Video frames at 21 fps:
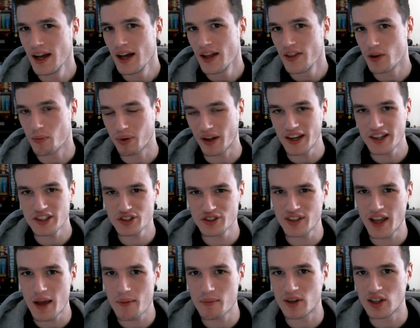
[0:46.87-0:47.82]
the player's
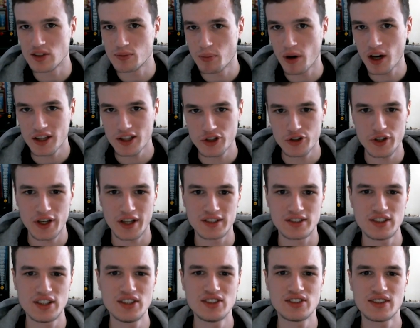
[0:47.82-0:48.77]
name is Butler
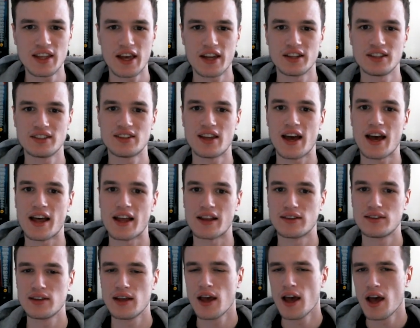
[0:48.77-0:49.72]
and he stated
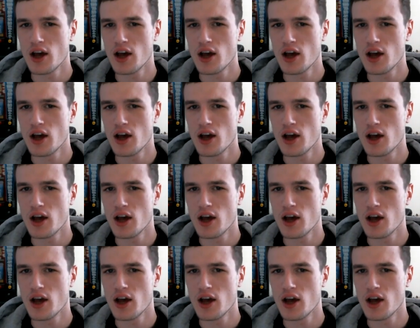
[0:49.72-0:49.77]
that